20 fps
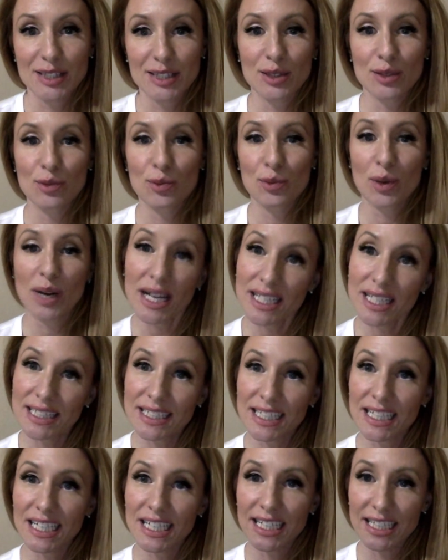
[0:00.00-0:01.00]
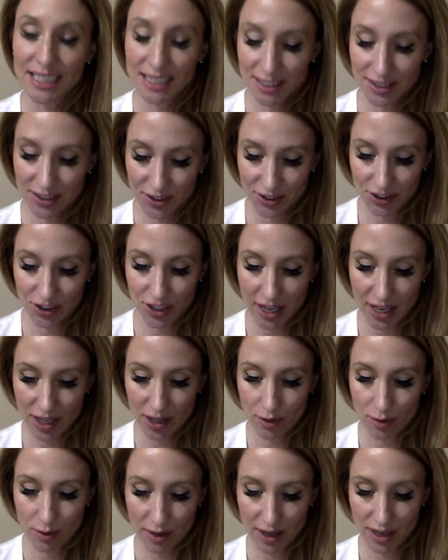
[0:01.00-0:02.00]
so what does
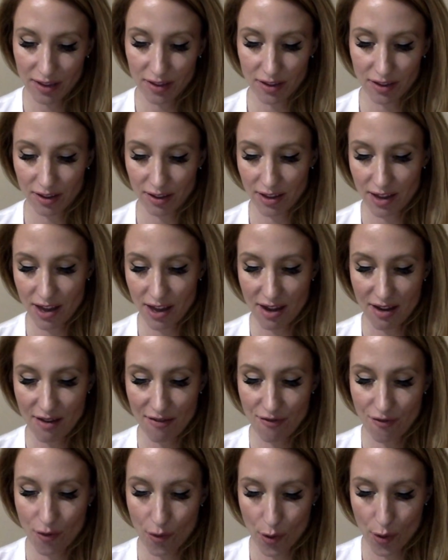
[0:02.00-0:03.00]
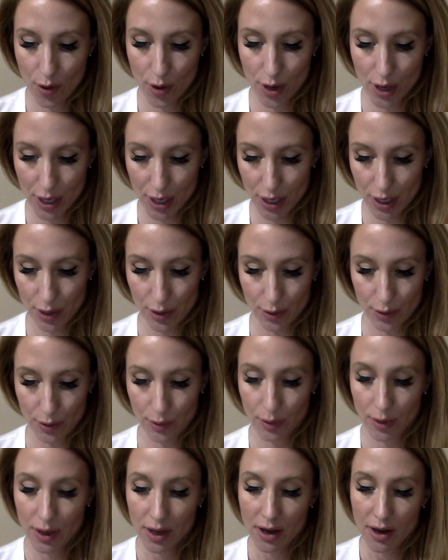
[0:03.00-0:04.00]
January look like for you?
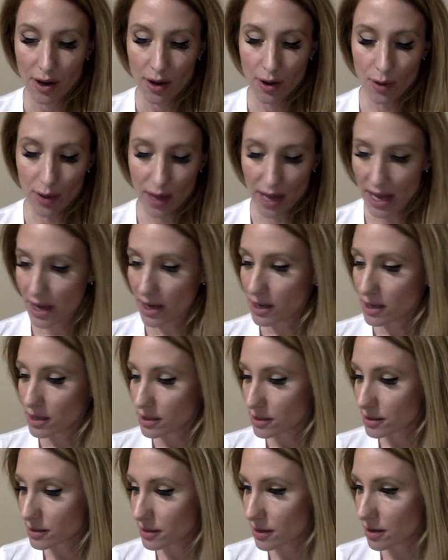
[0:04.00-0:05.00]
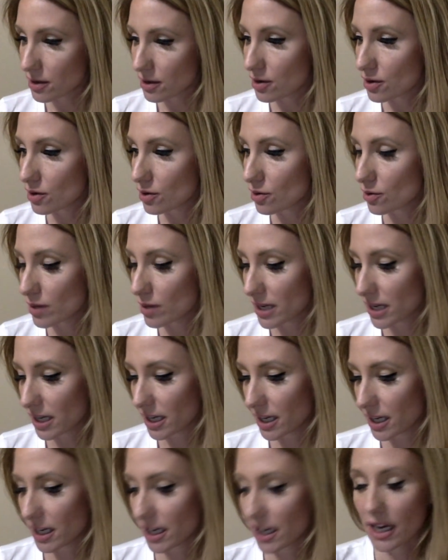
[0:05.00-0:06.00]
Okay, so
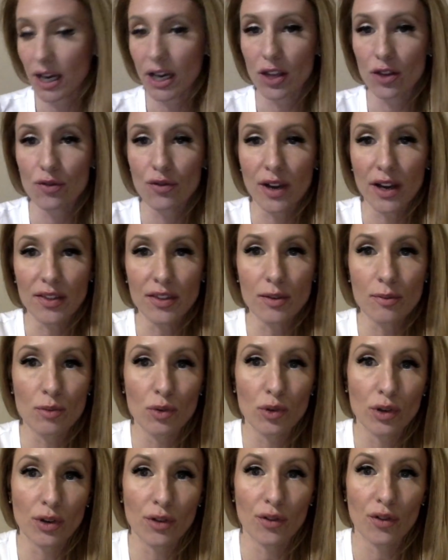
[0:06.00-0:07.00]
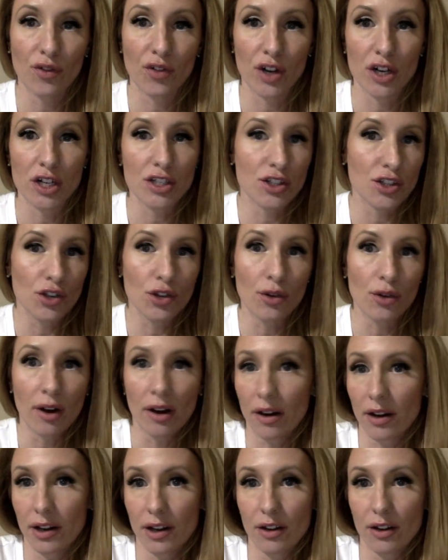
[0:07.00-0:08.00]
you've got the moon in reverse, so you
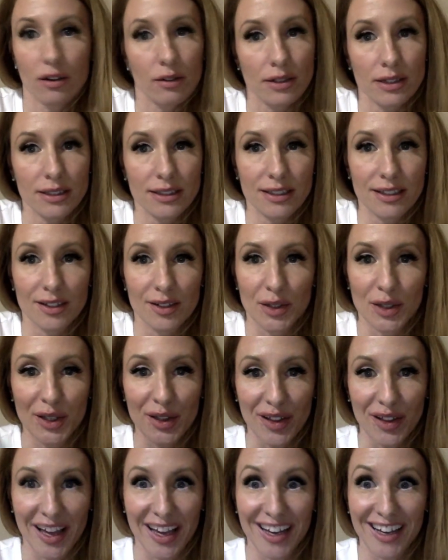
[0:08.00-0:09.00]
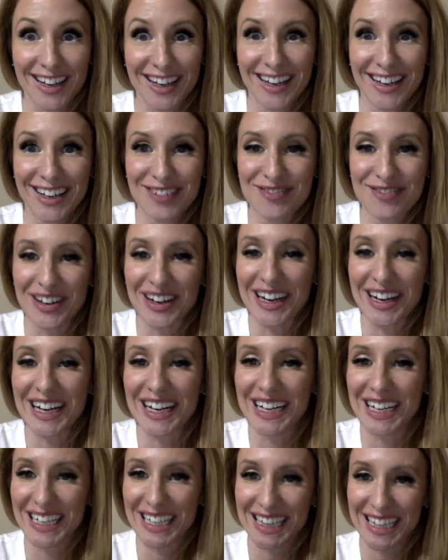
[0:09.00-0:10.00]
already know what it's going to look like, more
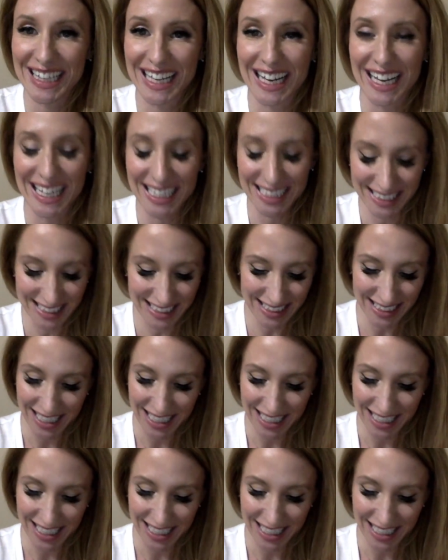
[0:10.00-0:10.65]
or less.